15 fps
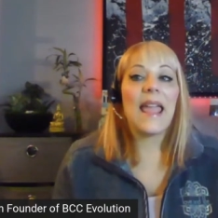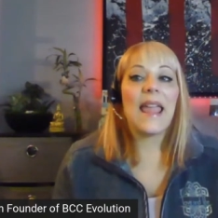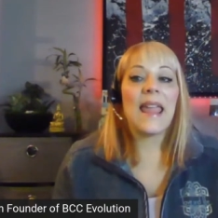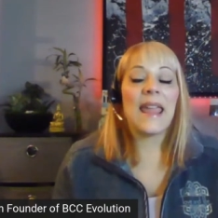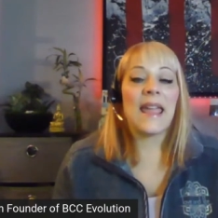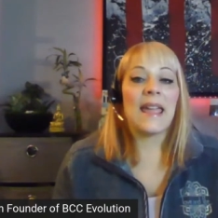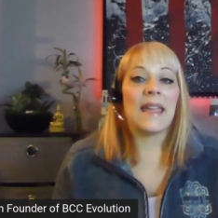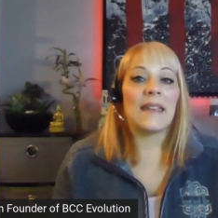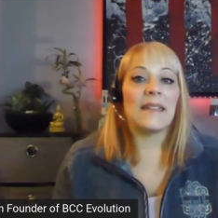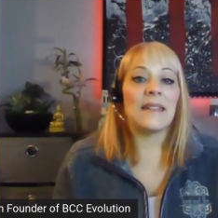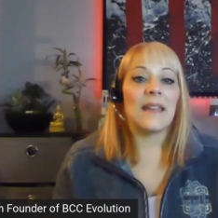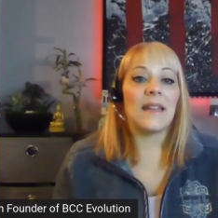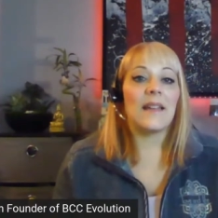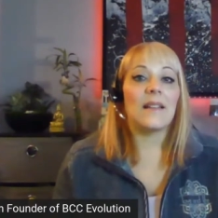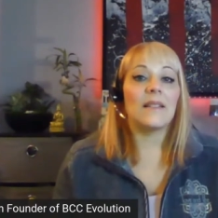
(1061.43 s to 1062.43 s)

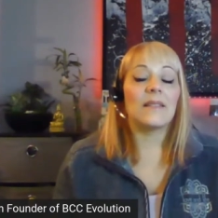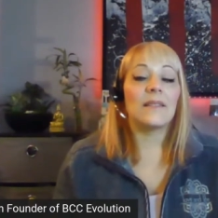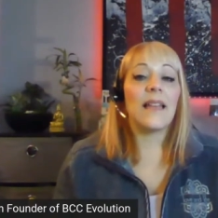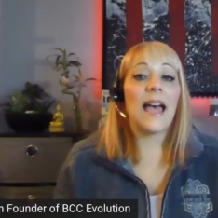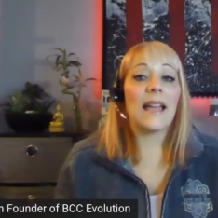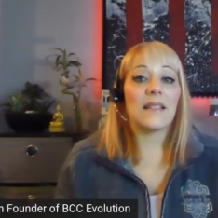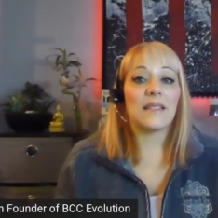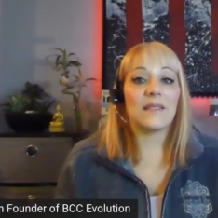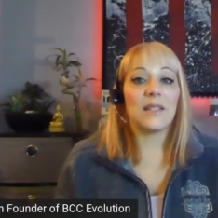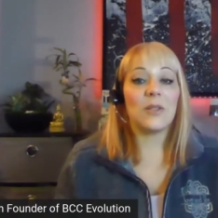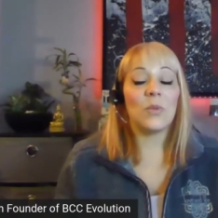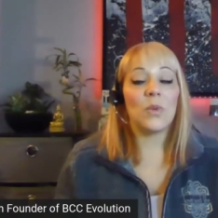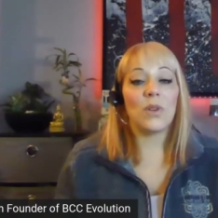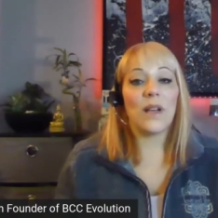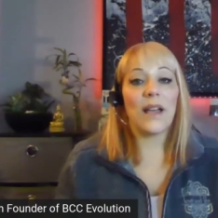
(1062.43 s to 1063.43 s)
And lastly,
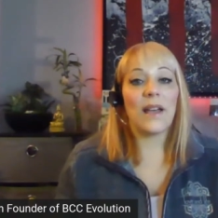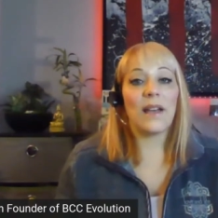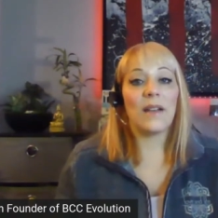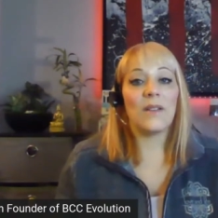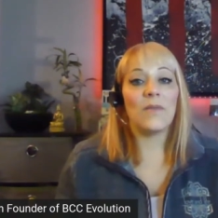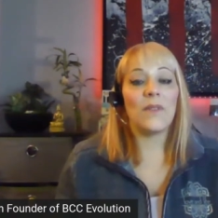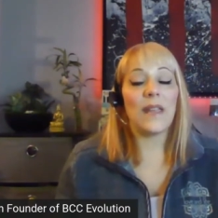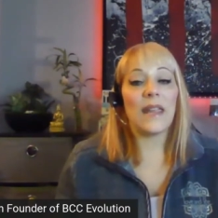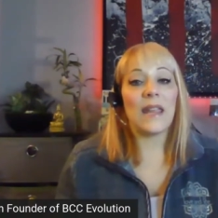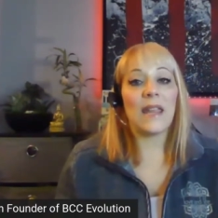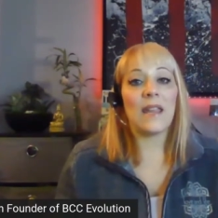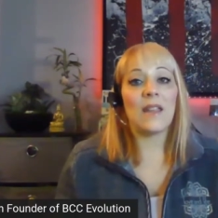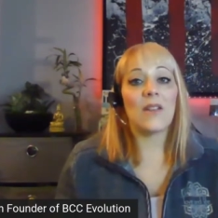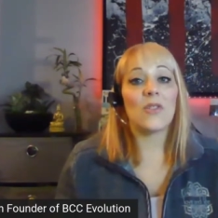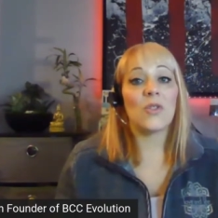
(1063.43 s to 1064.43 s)
we'll have
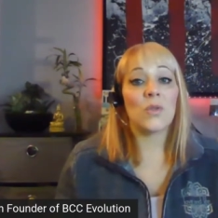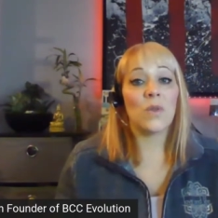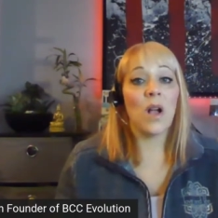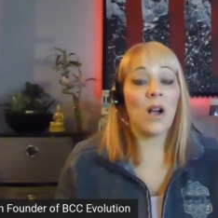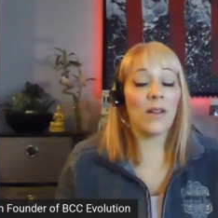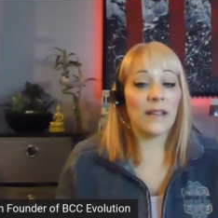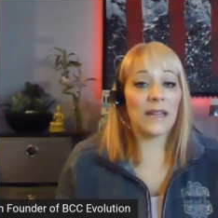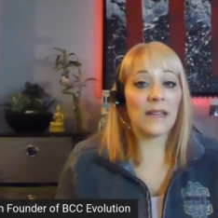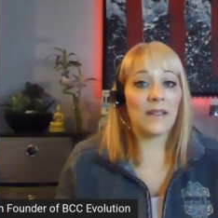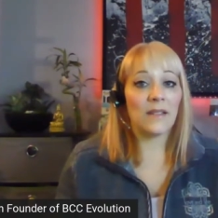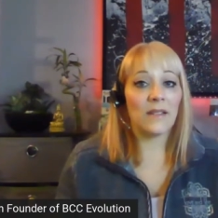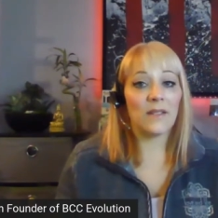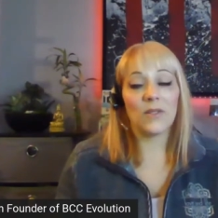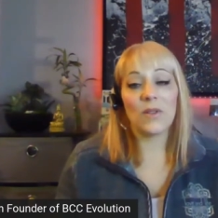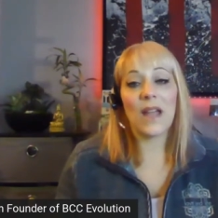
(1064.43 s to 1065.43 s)
a
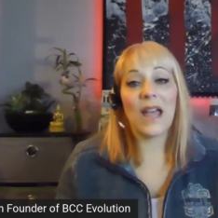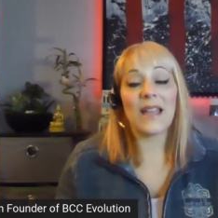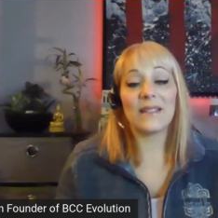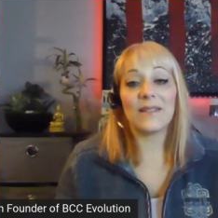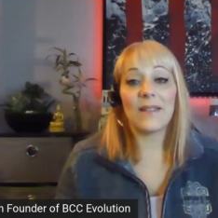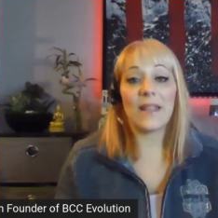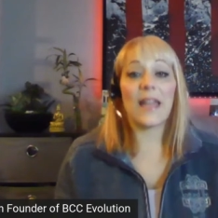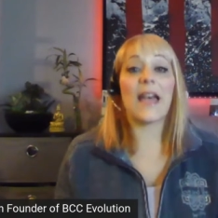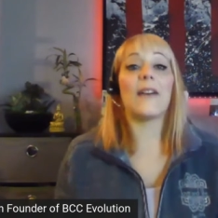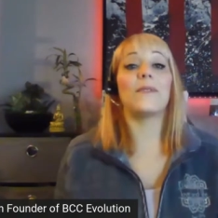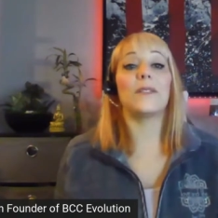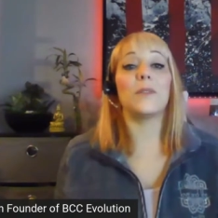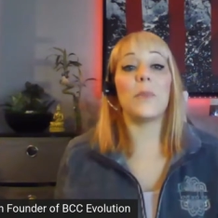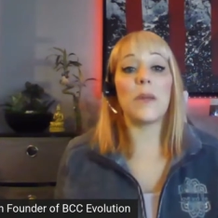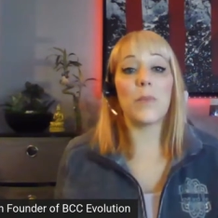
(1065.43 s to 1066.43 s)
drawing, so have
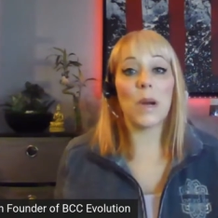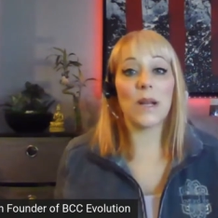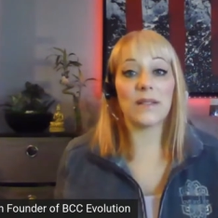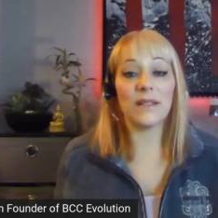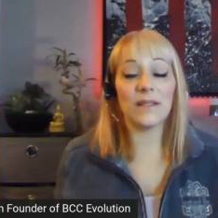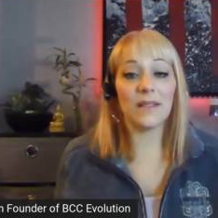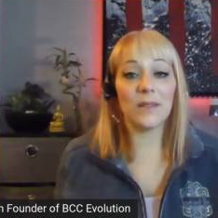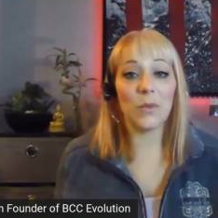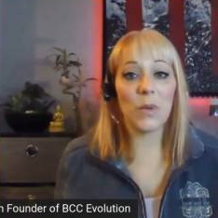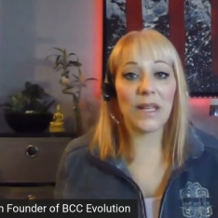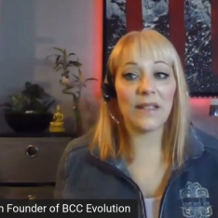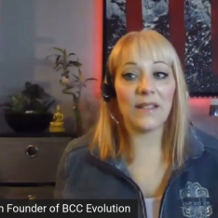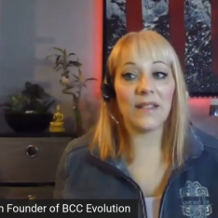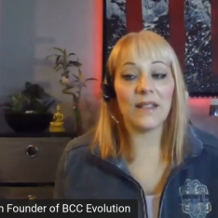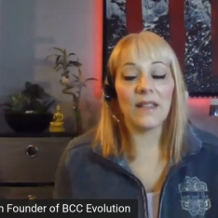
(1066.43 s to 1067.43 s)
to be present to
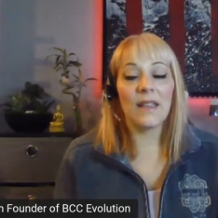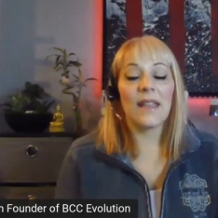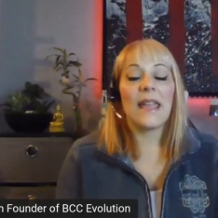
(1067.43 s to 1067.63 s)
win,